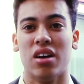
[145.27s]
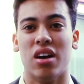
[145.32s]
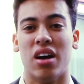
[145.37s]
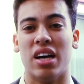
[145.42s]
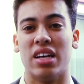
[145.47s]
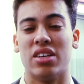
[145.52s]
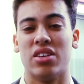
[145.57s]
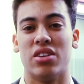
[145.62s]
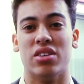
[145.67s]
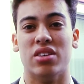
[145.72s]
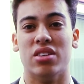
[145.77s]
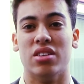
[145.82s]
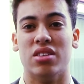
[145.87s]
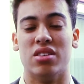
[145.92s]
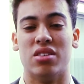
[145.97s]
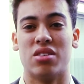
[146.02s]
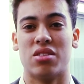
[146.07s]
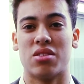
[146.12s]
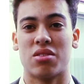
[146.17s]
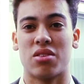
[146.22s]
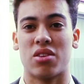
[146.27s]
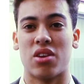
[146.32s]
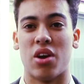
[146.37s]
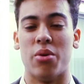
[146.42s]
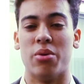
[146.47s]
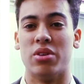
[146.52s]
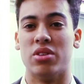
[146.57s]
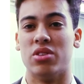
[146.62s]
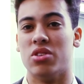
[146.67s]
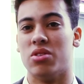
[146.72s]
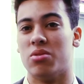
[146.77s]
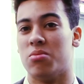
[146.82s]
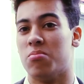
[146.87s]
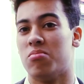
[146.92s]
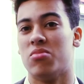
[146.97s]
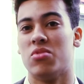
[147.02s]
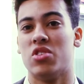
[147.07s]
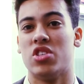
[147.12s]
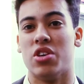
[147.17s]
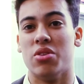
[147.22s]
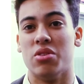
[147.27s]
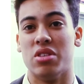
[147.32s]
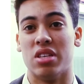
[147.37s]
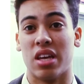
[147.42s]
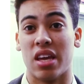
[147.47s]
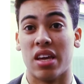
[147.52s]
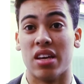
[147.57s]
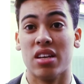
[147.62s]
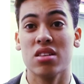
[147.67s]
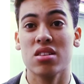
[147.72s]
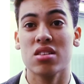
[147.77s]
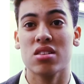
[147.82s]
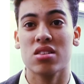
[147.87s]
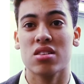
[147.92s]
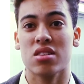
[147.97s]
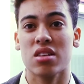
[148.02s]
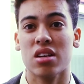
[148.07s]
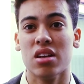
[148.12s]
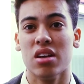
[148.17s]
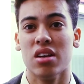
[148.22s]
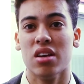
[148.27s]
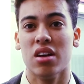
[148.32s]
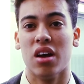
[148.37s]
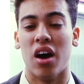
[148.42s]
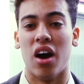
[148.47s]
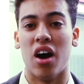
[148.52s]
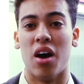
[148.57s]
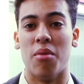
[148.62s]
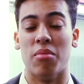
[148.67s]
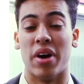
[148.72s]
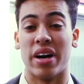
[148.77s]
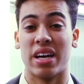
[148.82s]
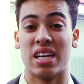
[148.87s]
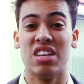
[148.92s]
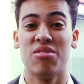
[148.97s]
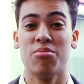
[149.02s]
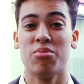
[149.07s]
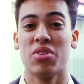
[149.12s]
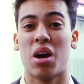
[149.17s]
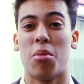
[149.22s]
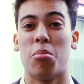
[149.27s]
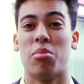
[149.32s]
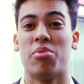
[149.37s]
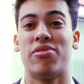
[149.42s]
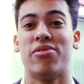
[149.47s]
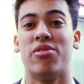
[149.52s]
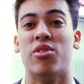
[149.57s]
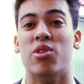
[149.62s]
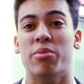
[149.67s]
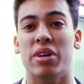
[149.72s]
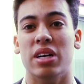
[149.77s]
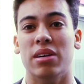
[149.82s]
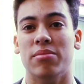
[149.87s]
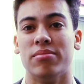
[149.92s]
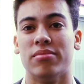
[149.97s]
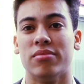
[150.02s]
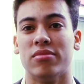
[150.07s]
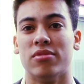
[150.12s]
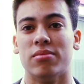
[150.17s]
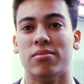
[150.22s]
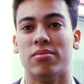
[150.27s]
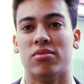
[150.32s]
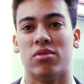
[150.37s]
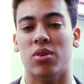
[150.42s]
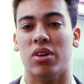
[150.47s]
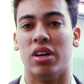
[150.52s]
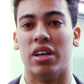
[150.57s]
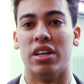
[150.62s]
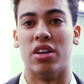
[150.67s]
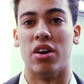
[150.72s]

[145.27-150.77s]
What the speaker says: I could go and tutor kids. I could even become a performer, for all I